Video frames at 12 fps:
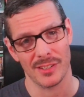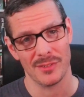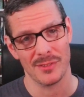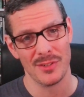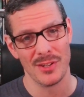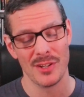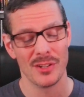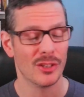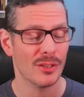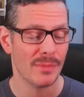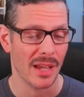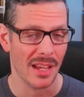uh,
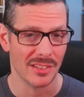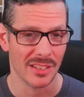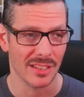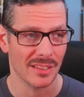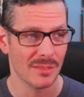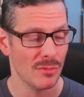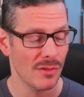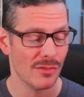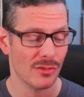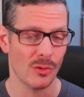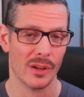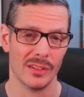good pacing,
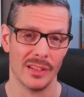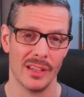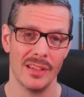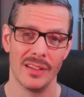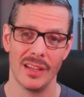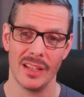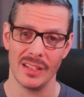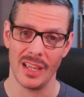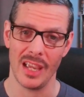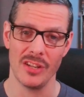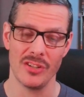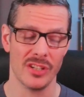moves quickly,
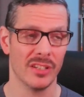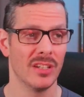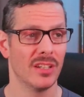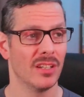engaging.